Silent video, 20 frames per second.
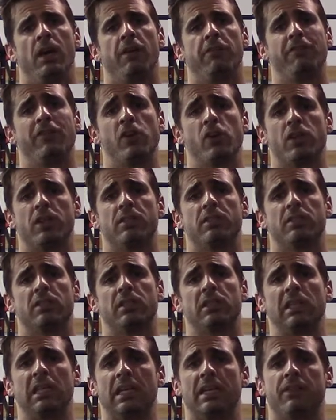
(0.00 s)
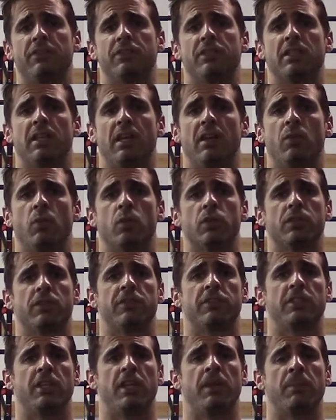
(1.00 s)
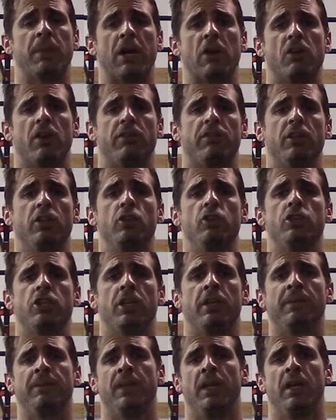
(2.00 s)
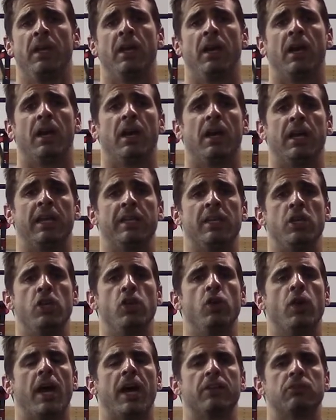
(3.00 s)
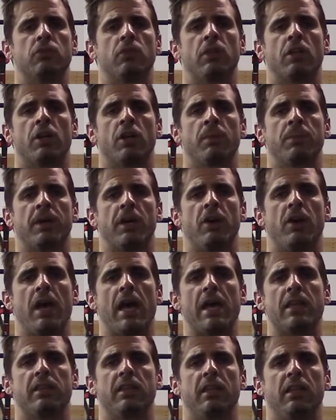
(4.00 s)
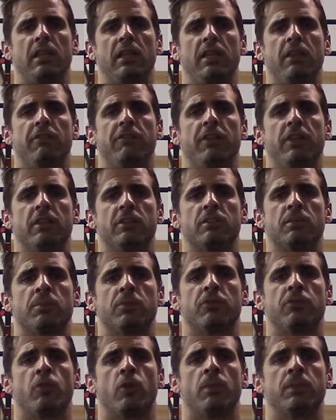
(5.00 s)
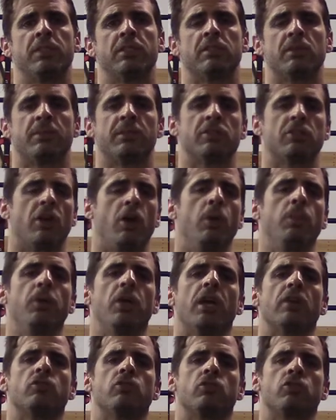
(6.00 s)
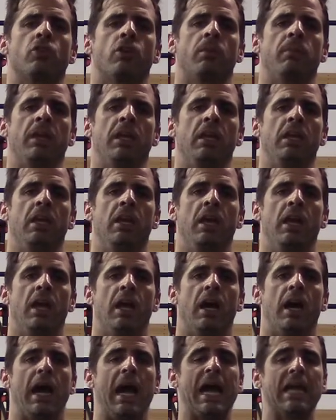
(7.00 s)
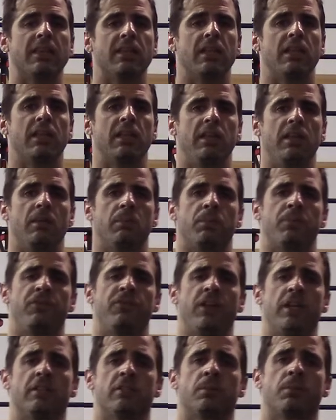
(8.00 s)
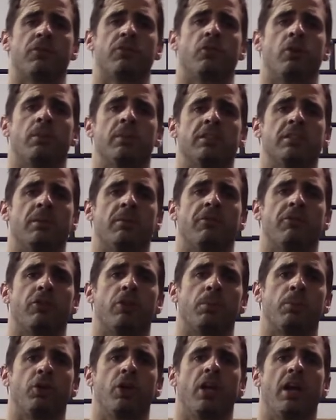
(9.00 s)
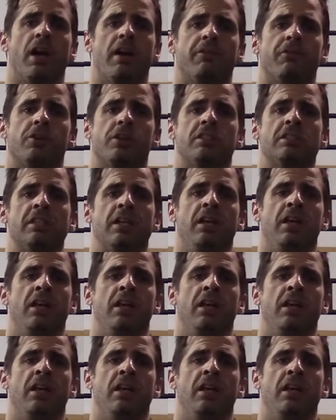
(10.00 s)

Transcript: focused lifts that we're seeing in Power Evolution, and that you guys will learn about at the Elite Fitness and Performance Summit. So I hope you guys will join me. at the Elite Fitness and Performance Summit for the pre-conference,